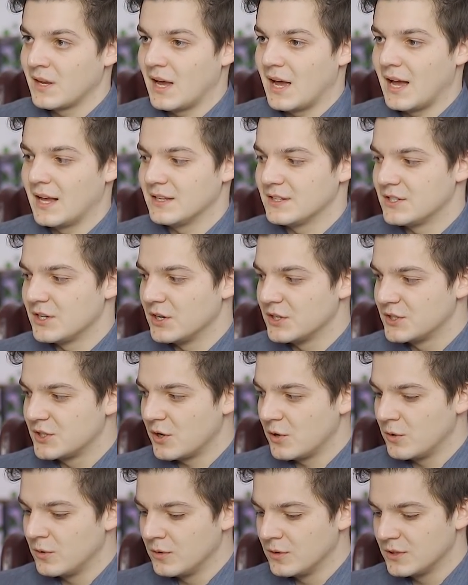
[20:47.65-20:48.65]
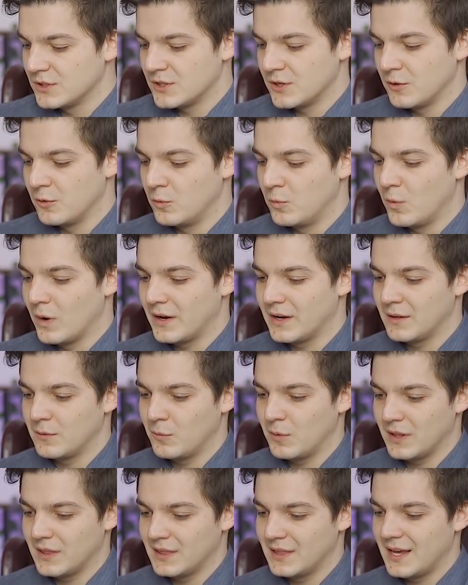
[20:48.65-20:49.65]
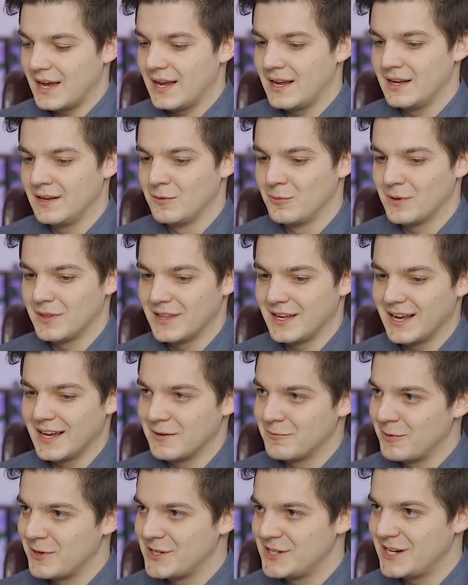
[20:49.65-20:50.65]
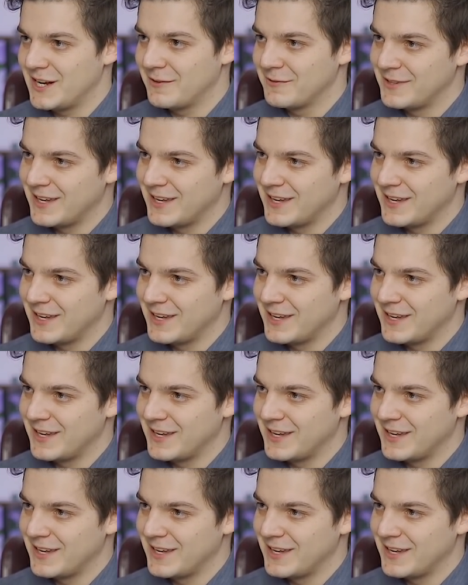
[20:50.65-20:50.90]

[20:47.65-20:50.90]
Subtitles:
And so when they get rich enough,